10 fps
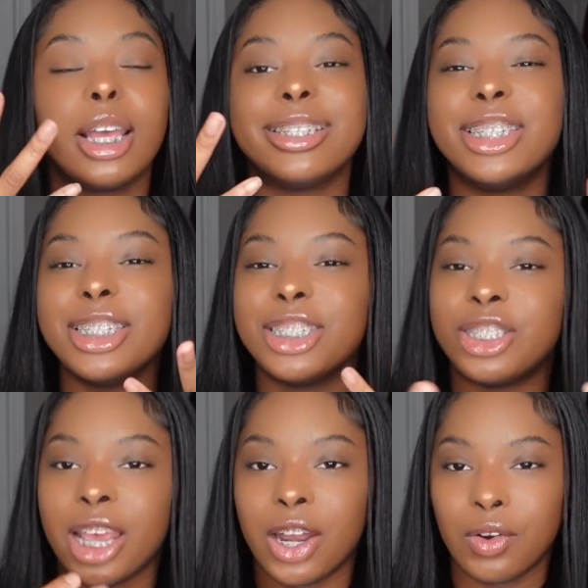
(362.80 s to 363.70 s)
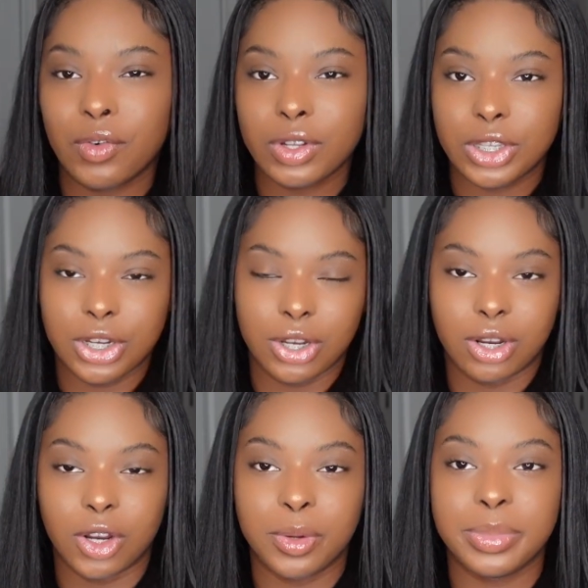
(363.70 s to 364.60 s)
just general
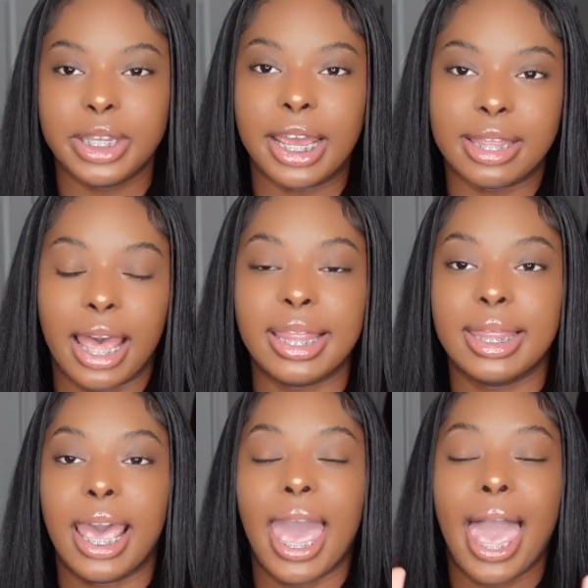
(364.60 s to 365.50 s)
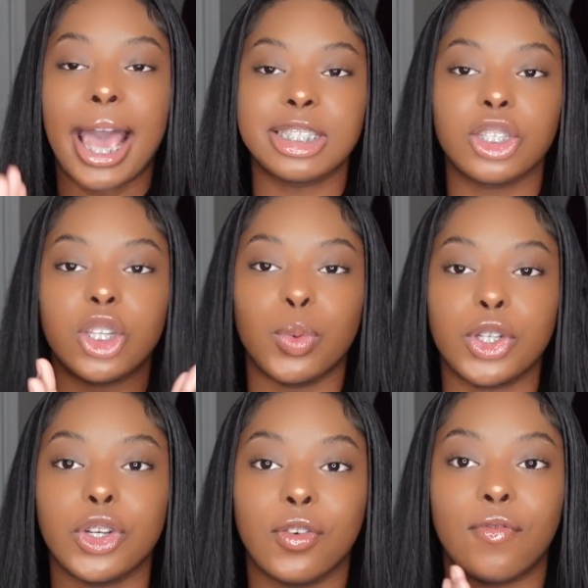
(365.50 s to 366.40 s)
terms like that that has to do
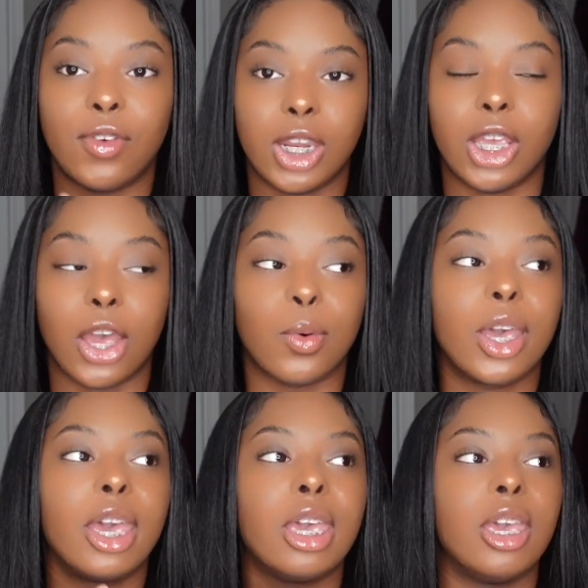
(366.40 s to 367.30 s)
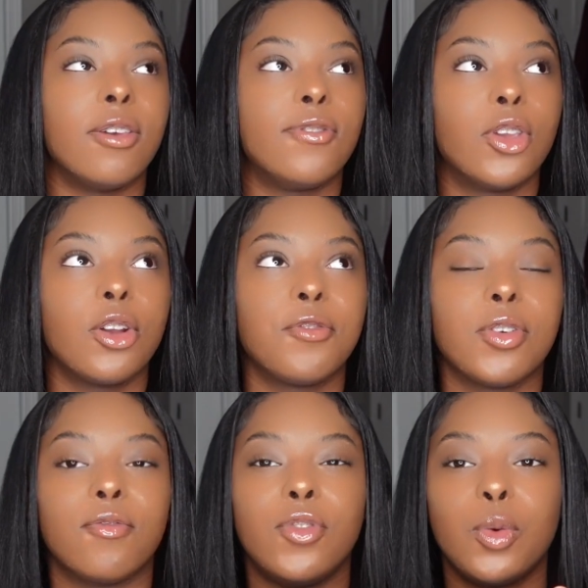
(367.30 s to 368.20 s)
with your video. If you're
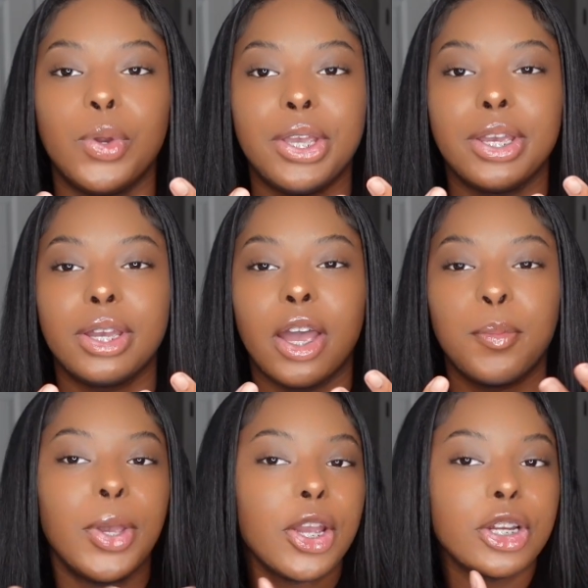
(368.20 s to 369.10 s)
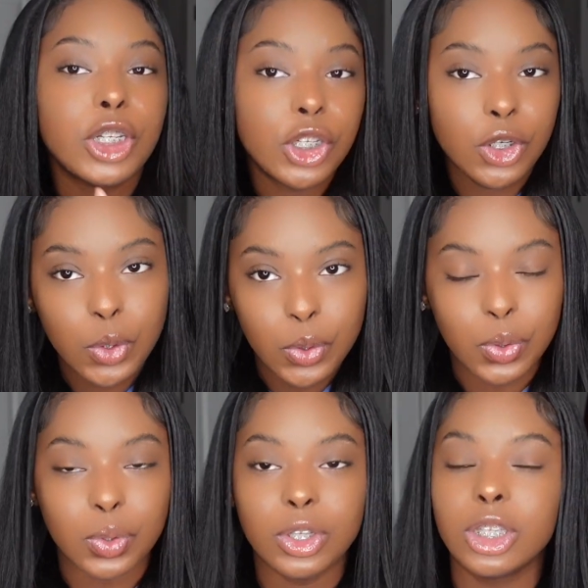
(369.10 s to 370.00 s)
reviewing a pair of
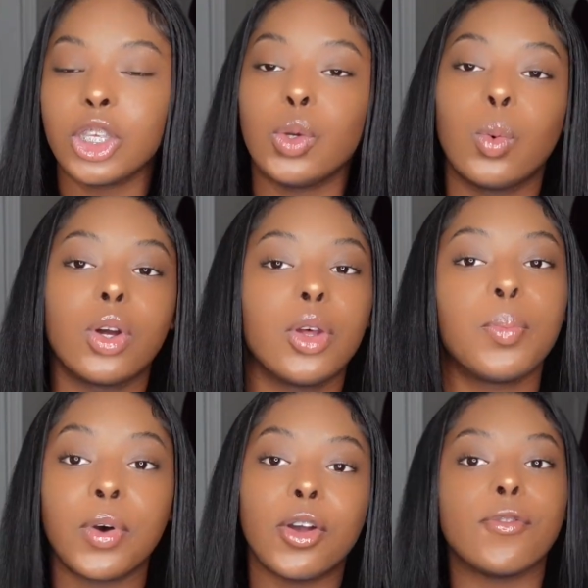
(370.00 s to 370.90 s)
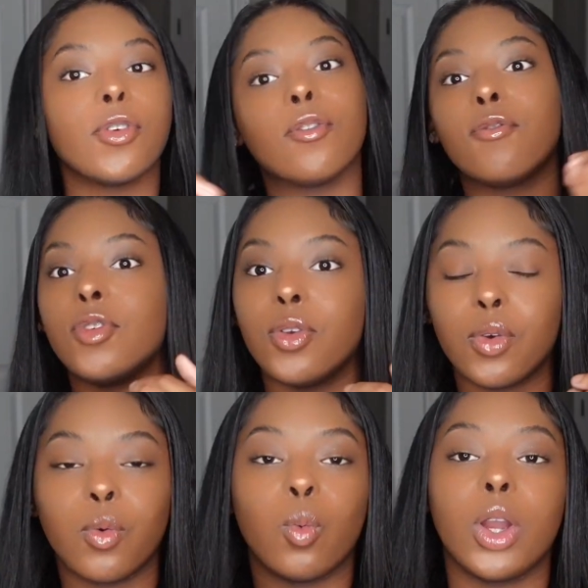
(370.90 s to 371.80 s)
shoes, you want to put
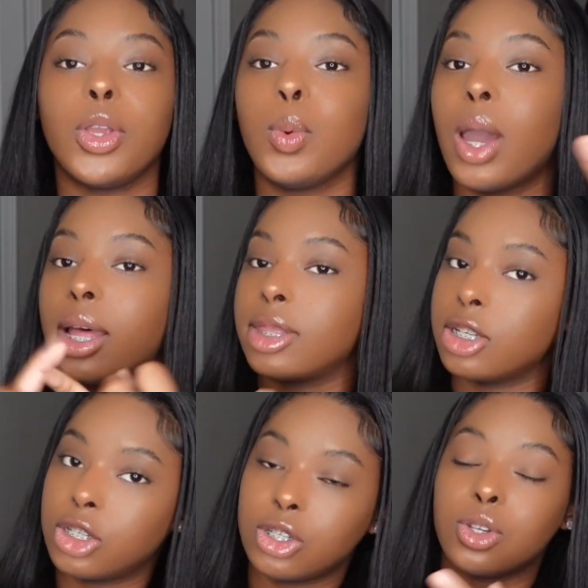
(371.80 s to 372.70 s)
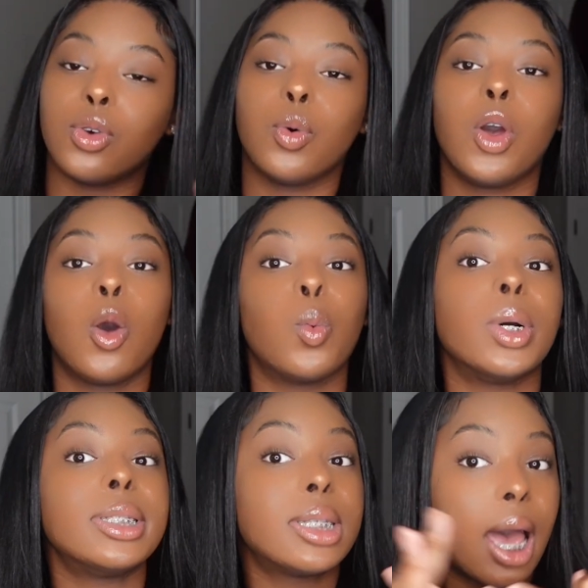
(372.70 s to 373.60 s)
review, where you got the shoe,
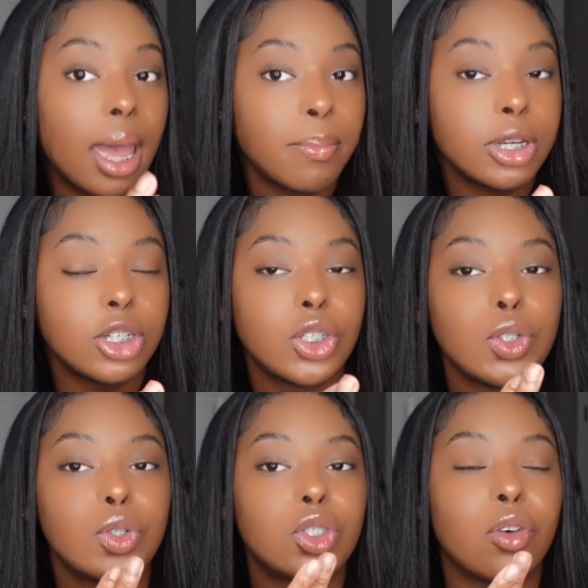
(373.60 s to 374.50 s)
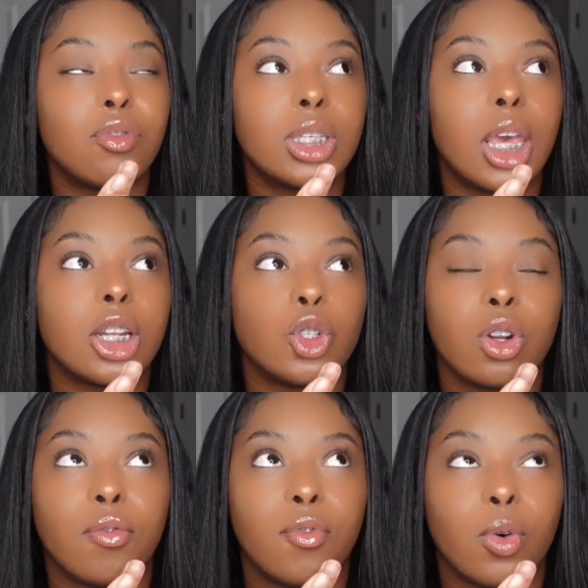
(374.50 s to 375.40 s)
what type of shoe. So if it's like
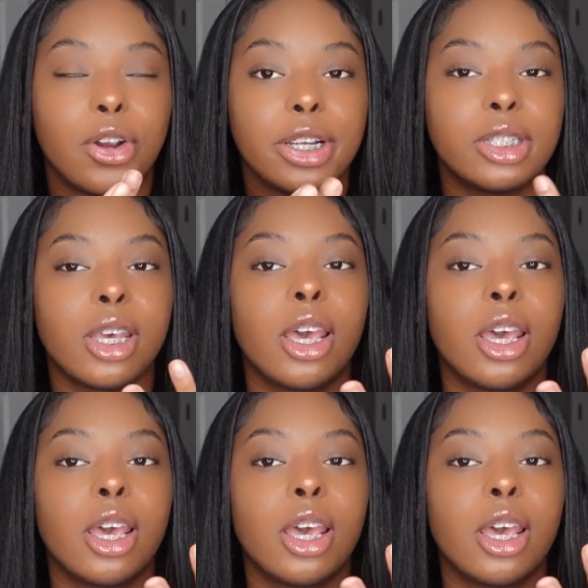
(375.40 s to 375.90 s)
Jordan 4s,